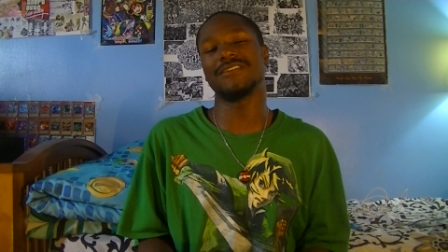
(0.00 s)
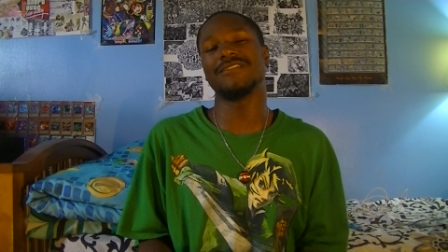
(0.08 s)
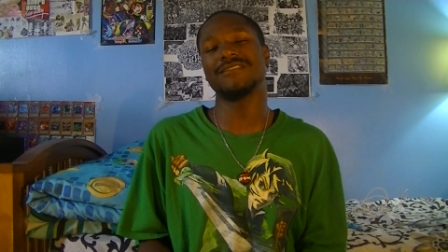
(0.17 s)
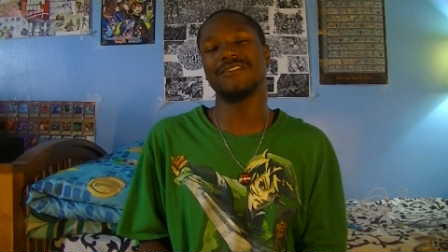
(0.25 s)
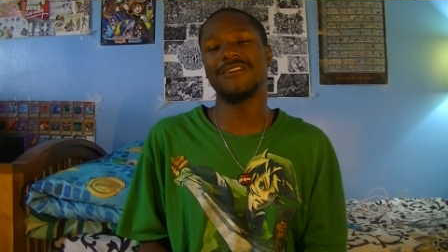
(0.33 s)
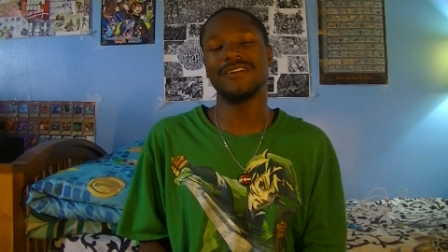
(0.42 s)
All,
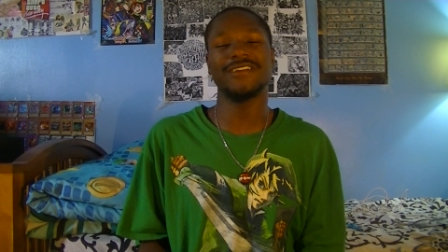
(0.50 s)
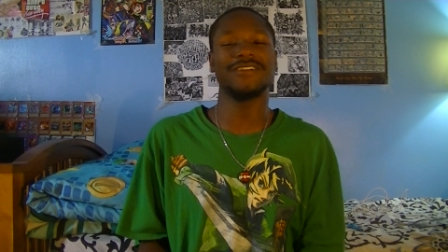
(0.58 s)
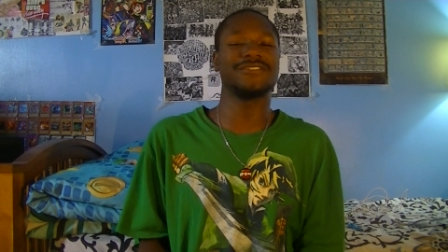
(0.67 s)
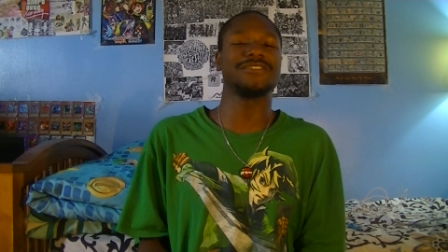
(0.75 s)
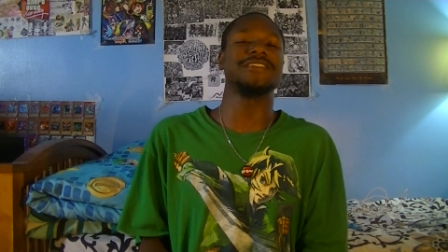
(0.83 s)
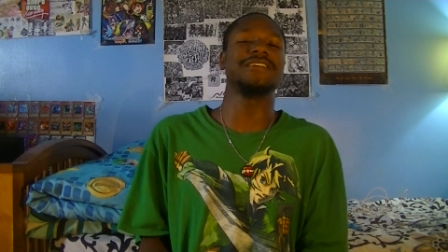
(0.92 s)
all, the
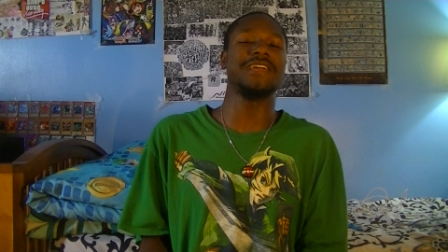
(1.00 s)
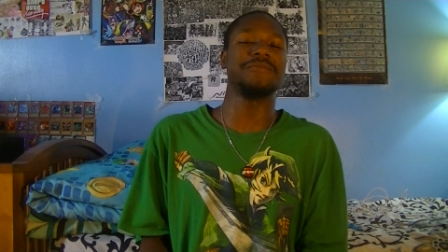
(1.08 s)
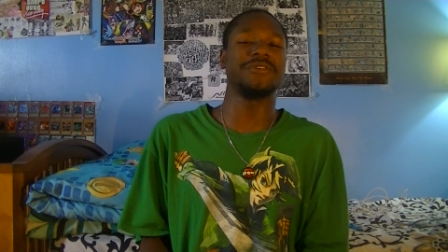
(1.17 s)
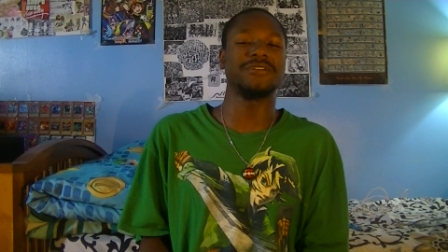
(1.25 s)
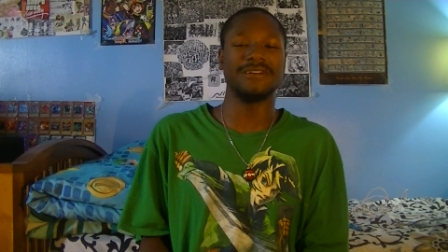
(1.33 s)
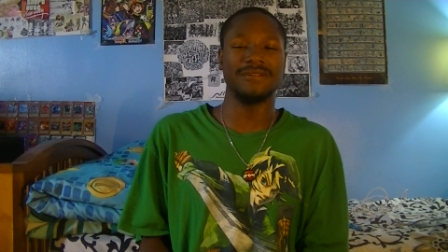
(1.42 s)
characters in the game
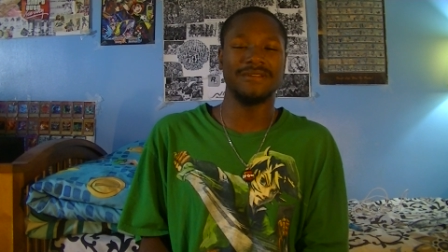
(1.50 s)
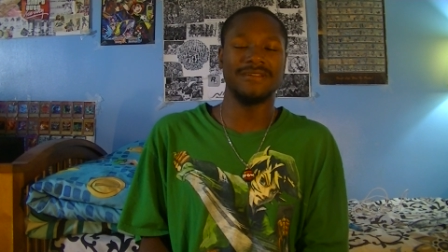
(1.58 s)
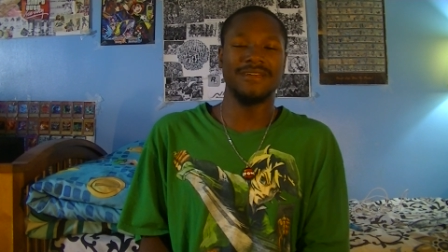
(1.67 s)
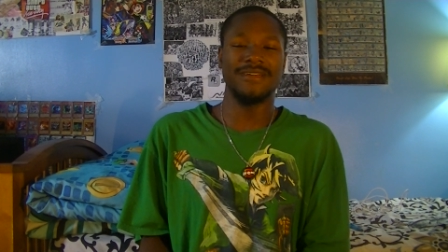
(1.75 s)
are good.